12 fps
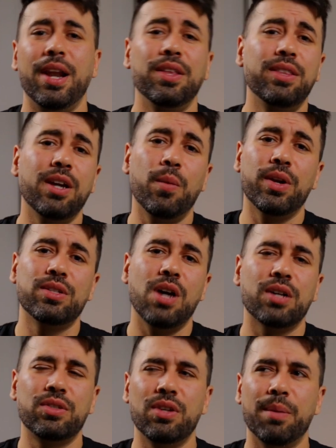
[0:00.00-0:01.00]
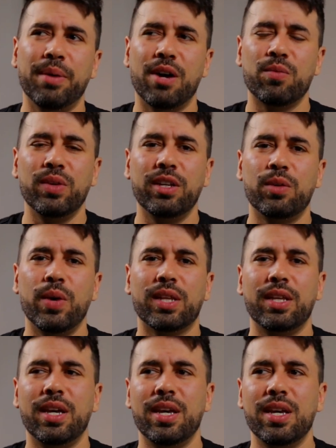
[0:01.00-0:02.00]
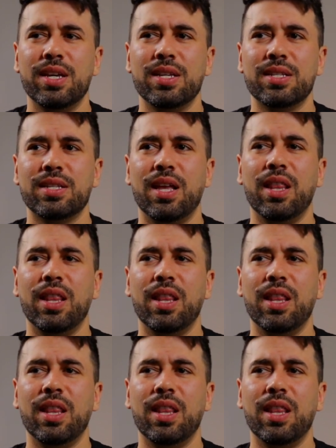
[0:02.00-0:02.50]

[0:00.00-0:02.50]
Another thing I want to talk to you about really quickly is